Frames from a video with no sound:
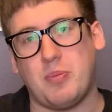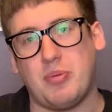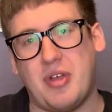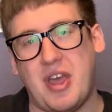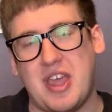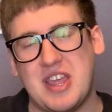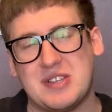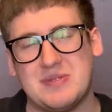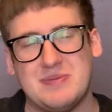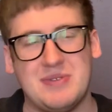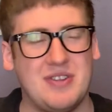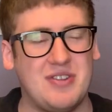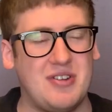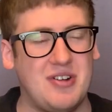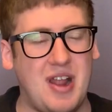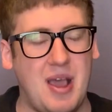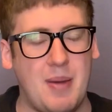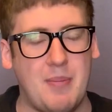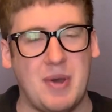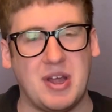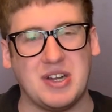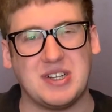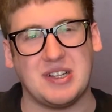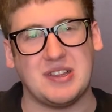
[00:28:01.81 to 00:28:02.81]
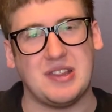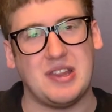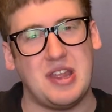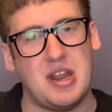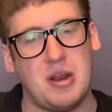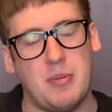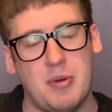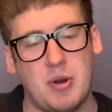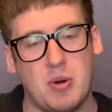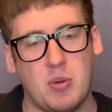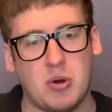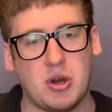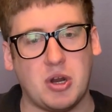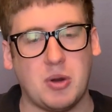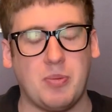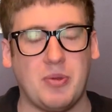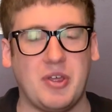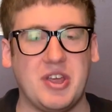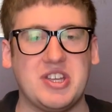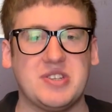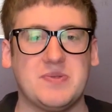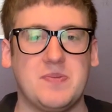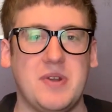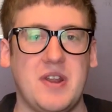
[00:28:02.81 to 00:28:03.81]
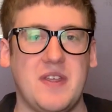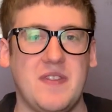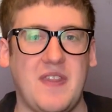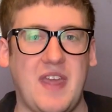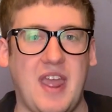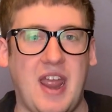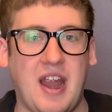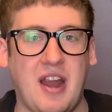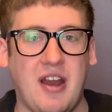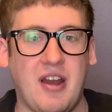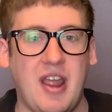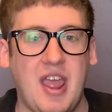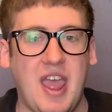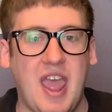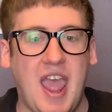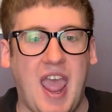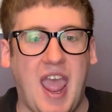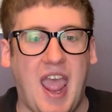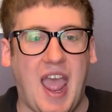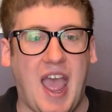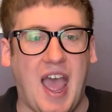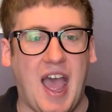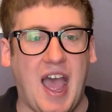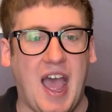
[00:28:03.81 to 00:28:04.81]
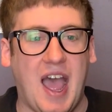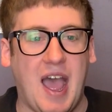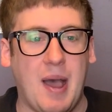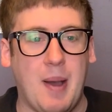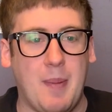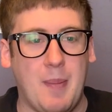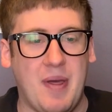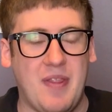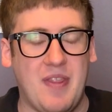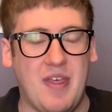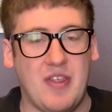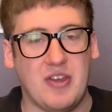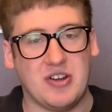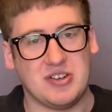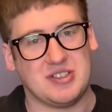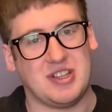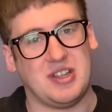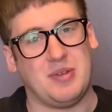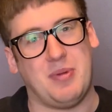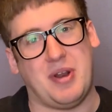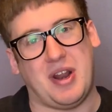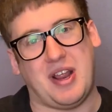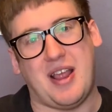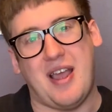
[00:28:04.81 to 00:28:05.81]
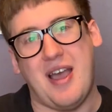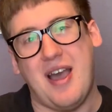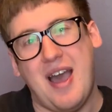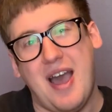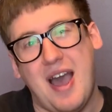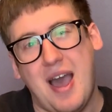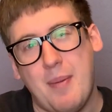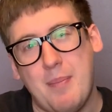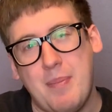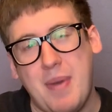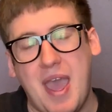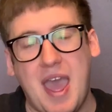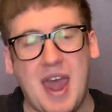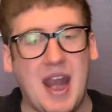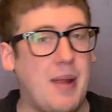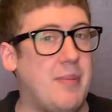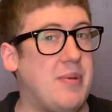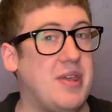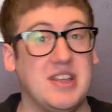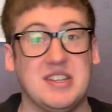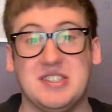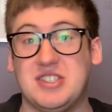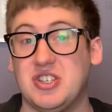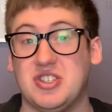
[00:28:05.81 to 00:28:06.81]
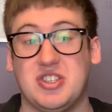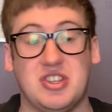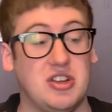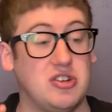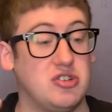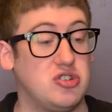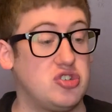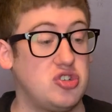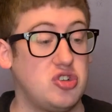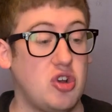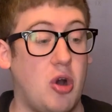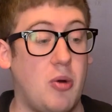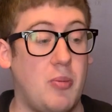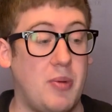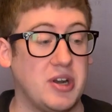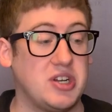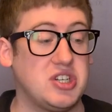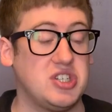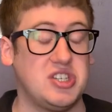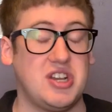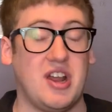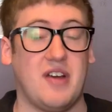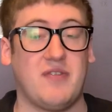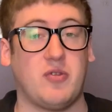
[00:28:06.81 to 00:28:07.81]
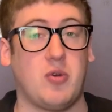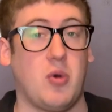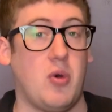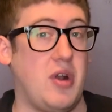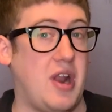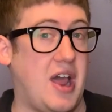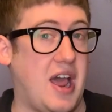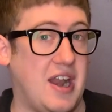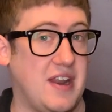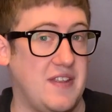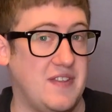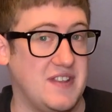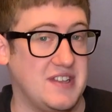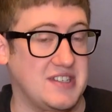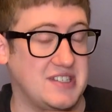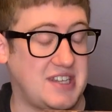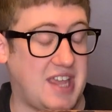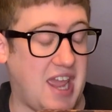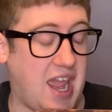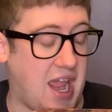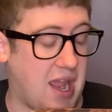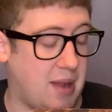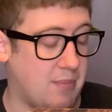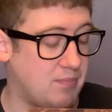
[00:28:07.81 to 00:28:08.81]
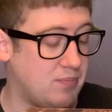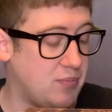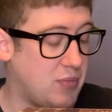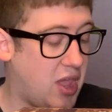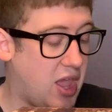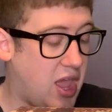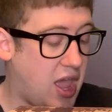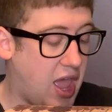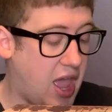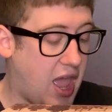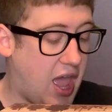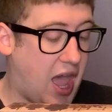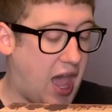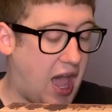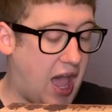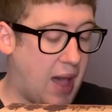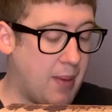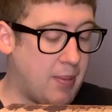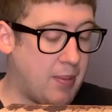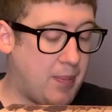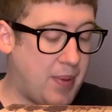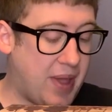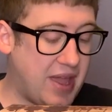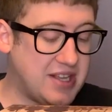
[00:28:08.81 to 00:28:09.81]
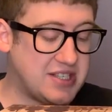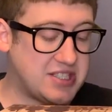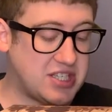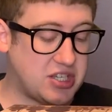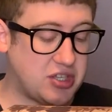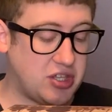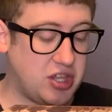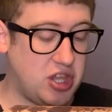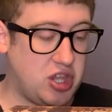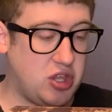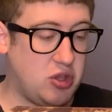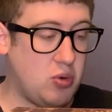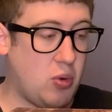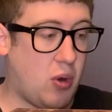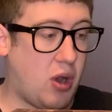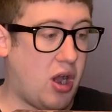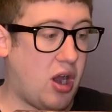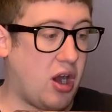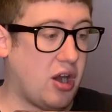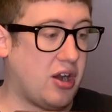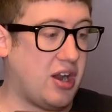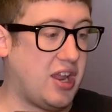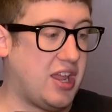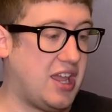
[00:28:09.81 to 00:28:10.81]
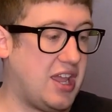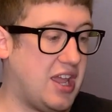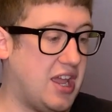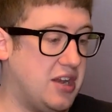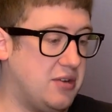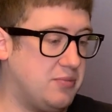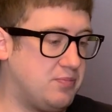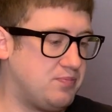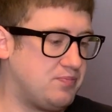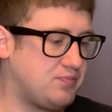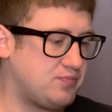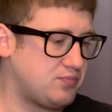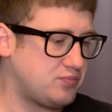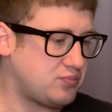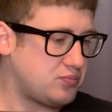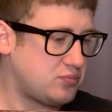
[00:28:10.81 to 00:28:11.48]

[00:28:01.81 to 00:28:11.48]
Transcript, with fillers: placement in there, not much, a little bit of worker placement in there. Um, and then there's a little bit of combat. I mean, it's just, there's so much stuff going on in this game. Uh, but basically, you are in